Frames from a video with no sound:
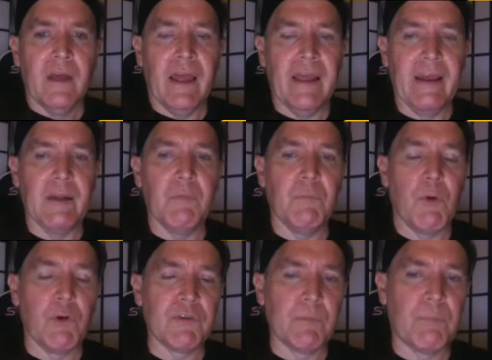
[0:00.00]
And
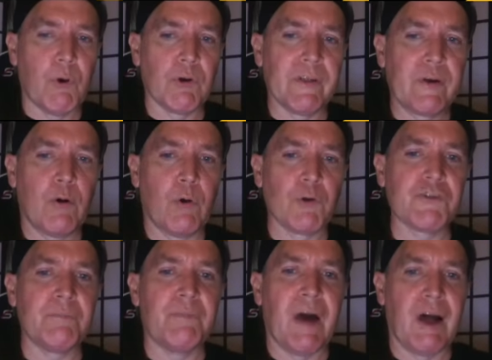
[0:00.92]
most importantly,
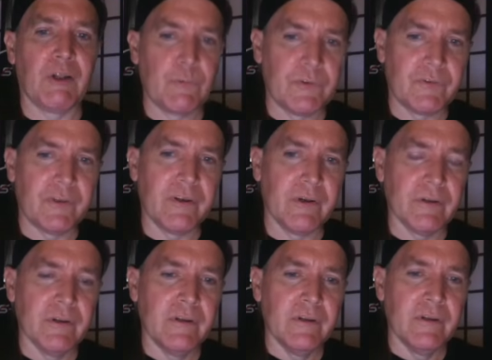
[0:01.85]
Horst Mahler was
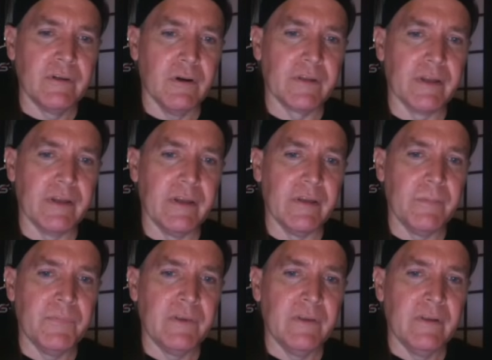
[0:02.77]
there.
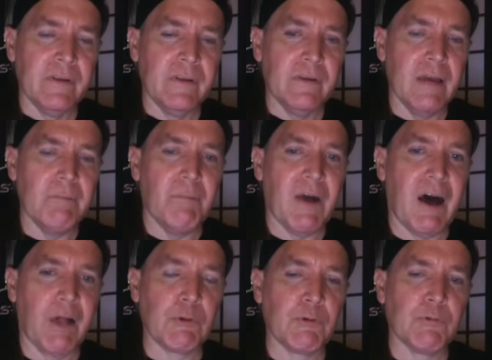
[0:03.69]
Okay, and
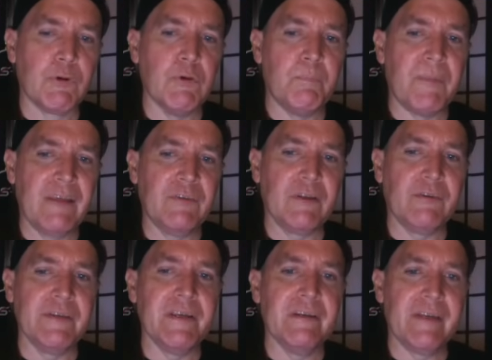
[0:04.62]
Mahler was one who
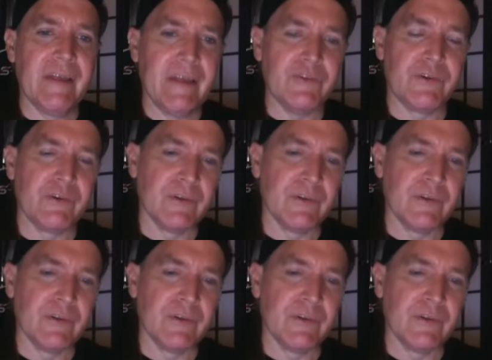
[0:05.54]
basically engaged